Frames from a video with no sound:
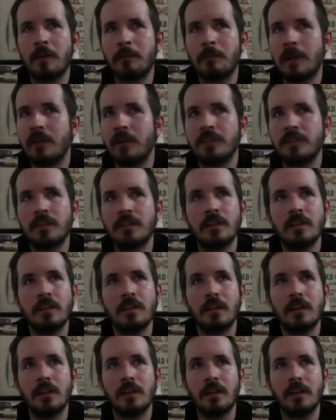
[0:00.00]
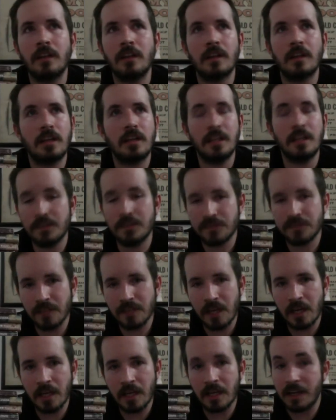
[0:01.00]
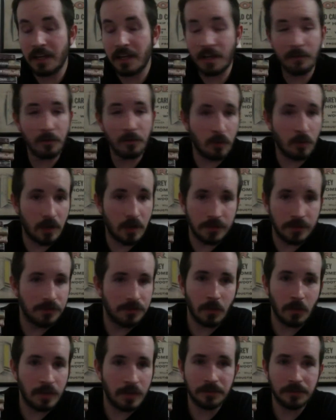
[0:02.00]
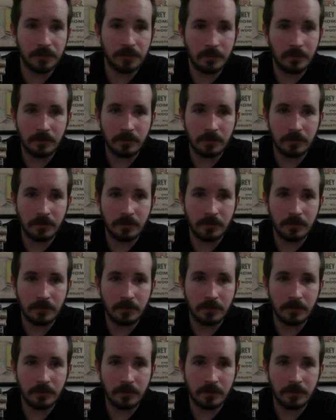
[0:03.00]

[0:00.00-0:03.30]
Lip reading: Mountain is not and never was a Western.